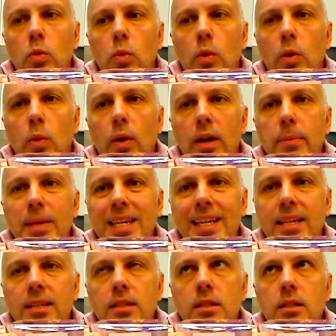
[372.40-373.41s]
we want to
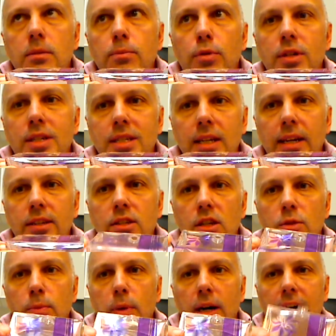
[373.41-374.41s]
be as precise
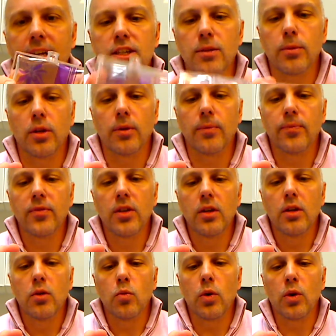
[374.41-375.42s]
as possible
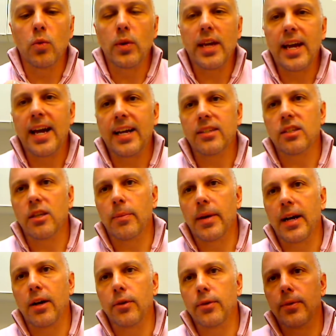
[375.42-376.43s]
when we ask
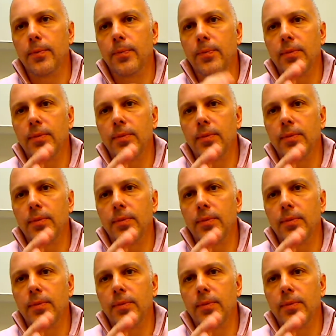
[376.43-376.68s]
about